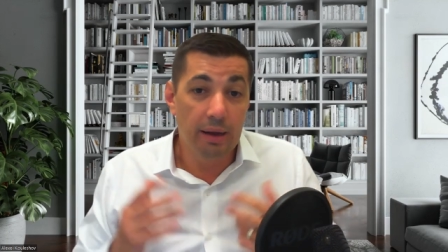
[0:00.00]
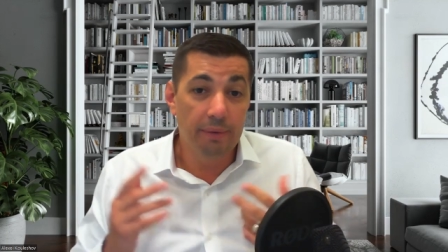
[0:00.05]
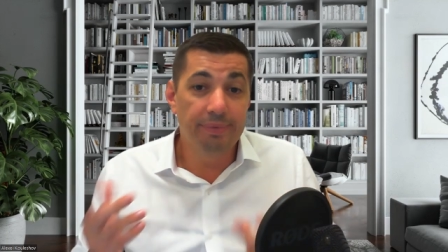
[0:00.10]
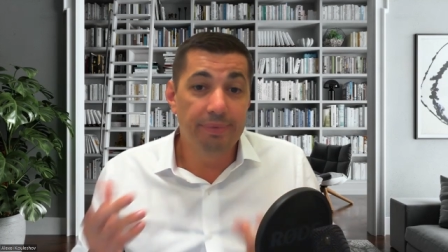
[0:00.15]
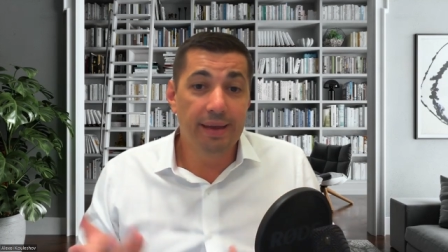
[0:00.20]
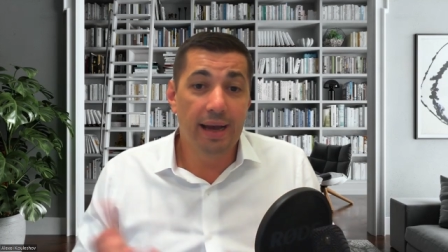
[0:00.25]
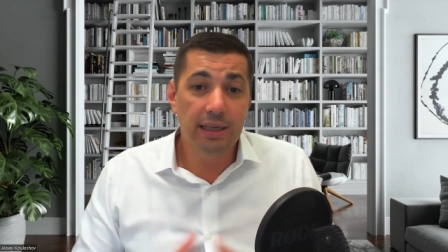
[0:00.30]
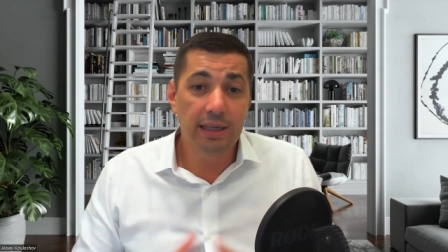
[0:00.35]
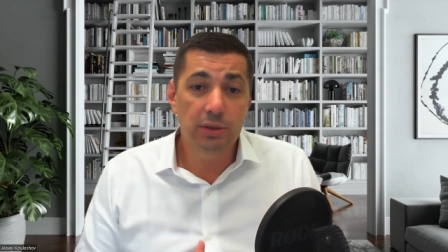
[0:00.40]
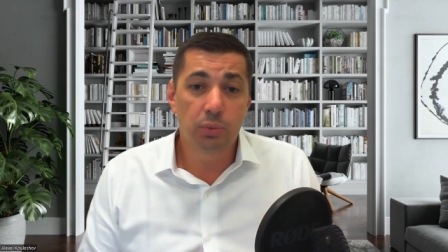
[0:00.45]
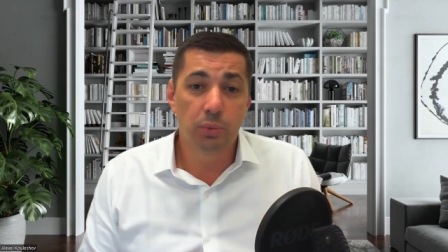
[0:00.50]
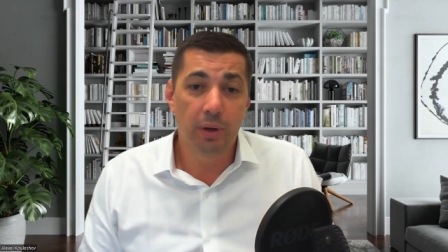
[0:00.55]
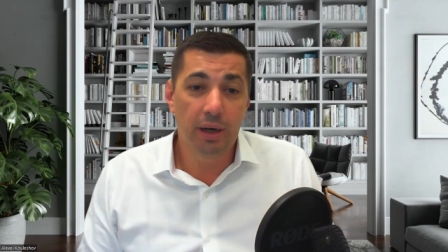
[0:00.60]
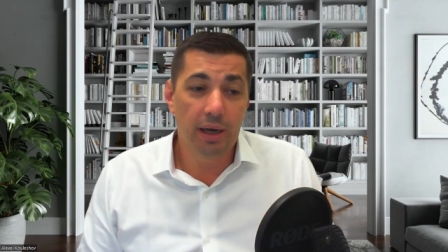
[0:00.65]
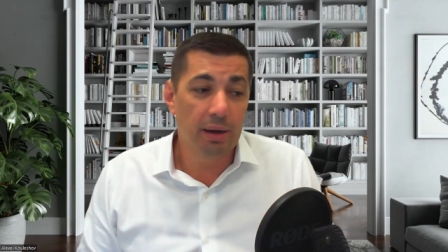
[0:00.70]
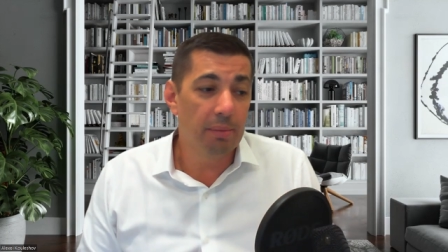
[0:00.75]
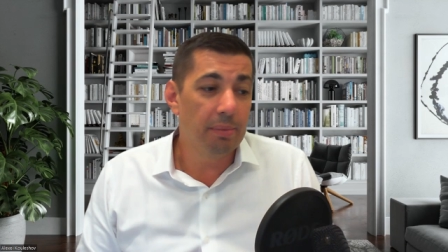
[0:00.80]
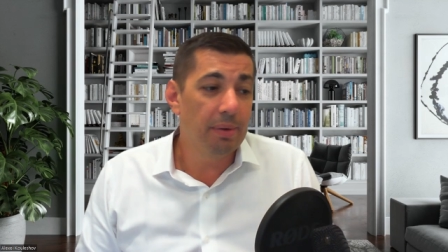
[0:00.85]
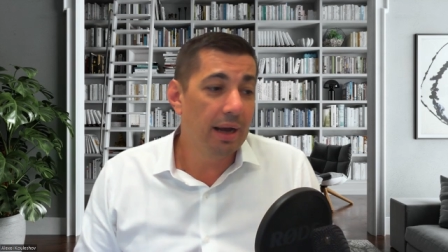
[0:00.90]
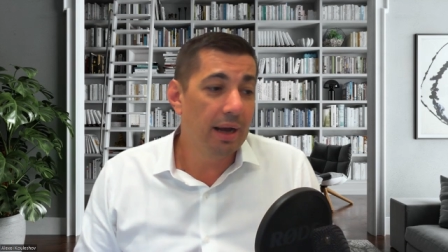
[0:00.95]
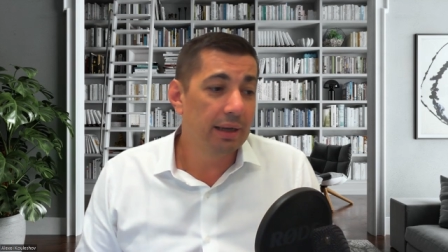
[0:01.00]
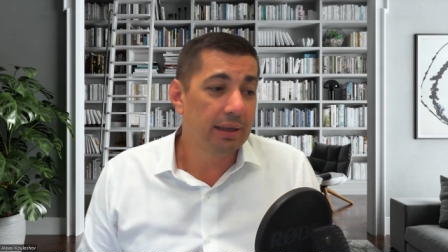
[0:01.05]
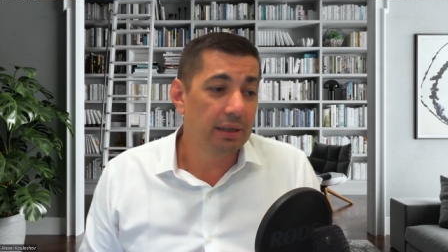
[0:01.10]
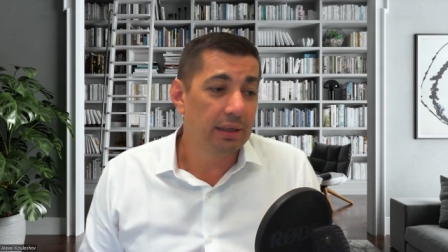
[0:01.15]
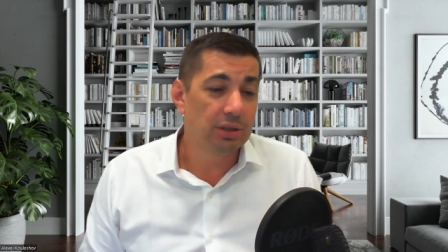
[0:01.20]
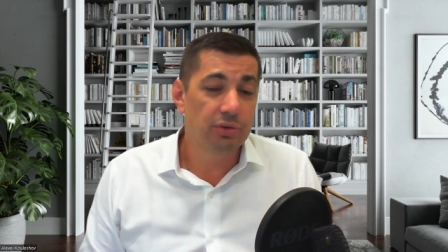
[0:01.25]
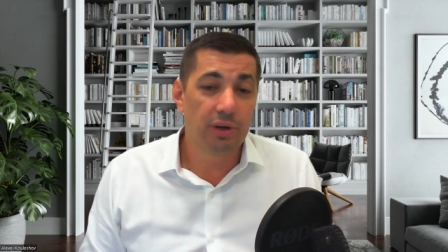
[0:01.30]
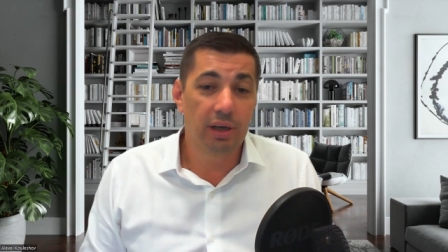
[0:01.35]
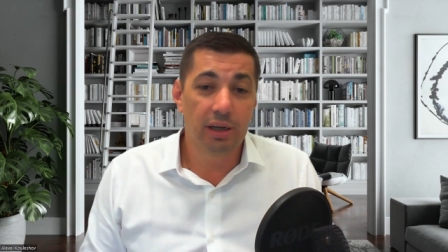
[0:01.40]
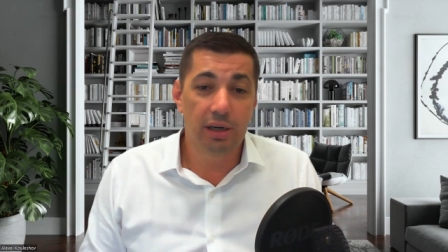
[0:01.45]
that's where our marketing
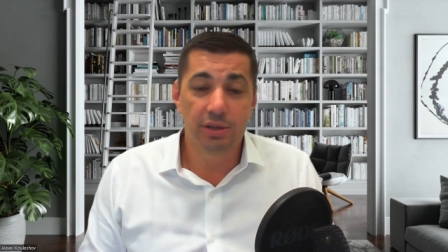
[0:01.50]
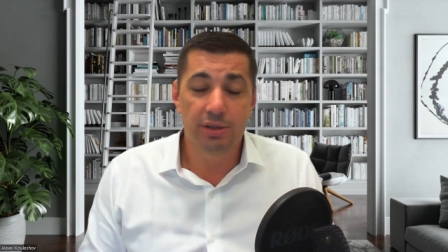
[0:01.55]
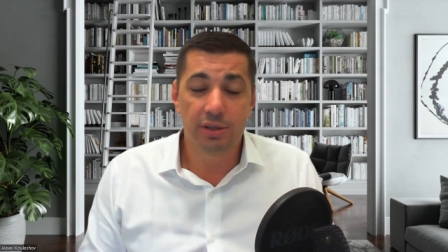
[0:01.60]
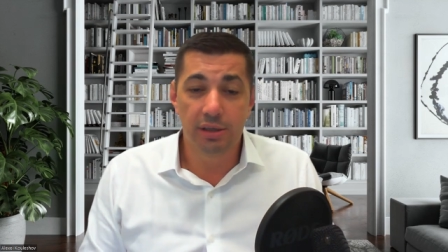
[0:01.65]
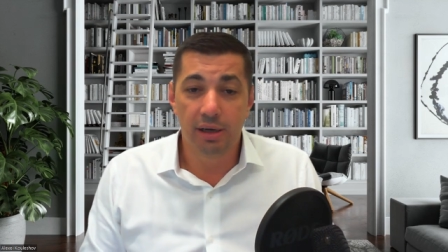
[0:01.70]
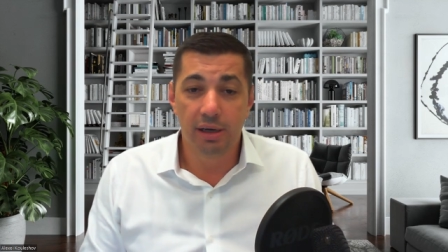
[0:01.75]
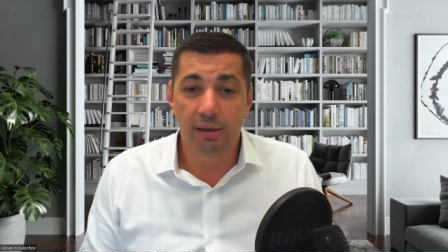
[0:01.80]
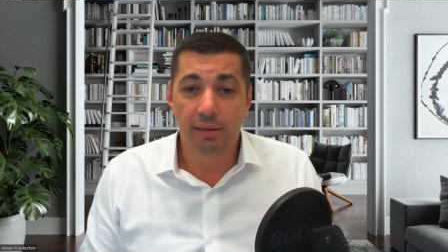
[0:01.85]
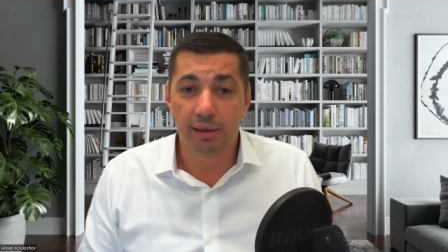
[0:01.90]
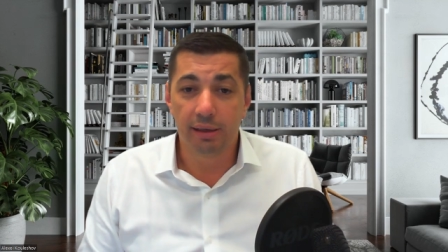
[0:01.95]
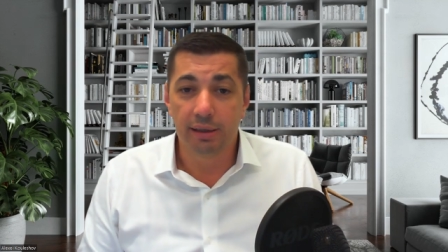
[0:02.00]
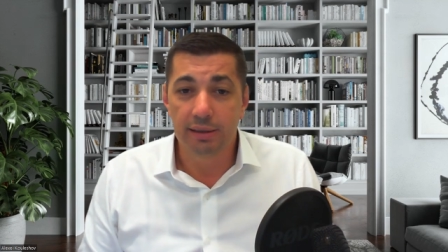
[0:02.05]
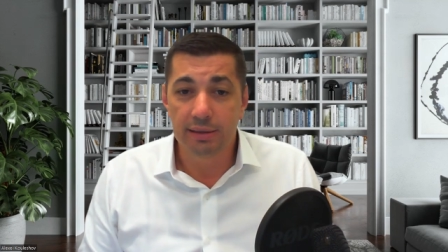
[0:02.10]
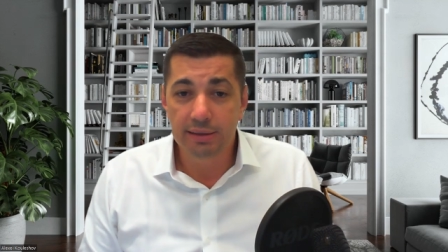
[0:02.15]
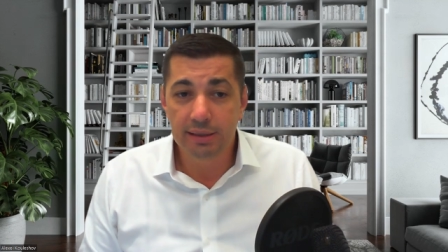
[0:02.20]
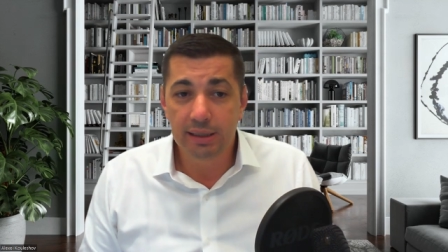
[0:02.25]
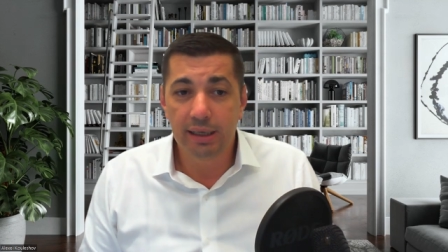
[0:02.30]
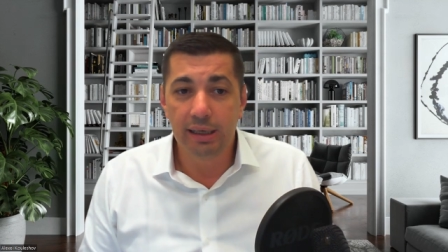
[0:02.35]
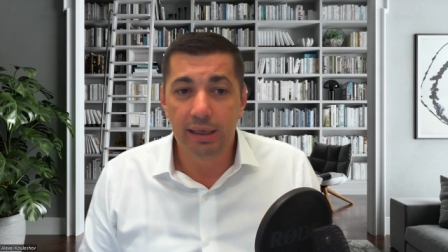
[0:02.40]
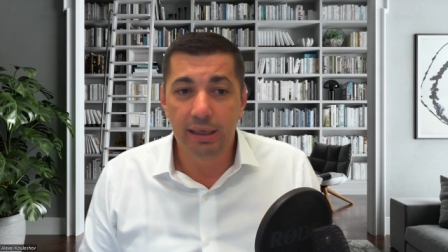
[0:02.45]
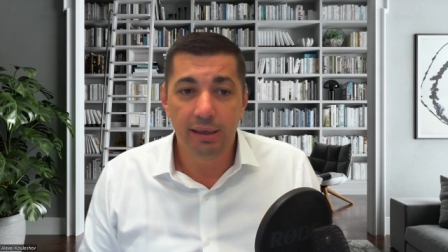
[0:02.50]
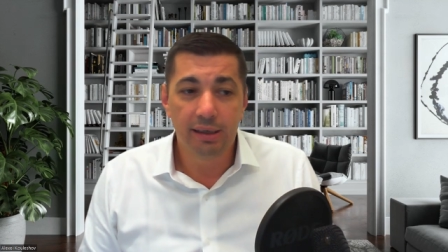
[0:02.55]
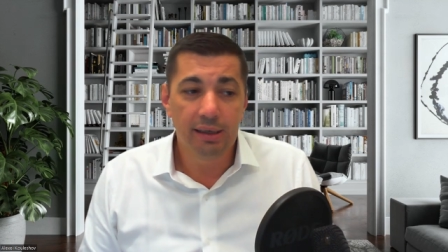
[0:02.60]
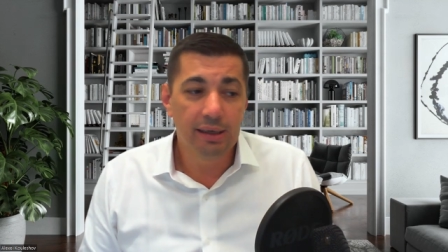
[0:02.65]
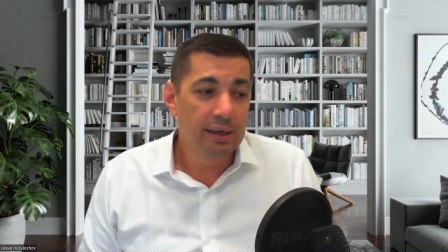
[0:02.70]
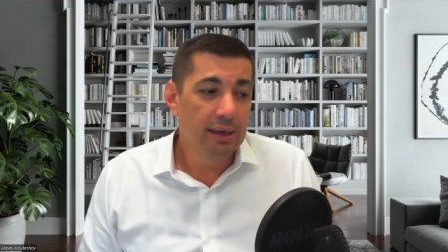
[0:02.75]
strategy, I think, is key.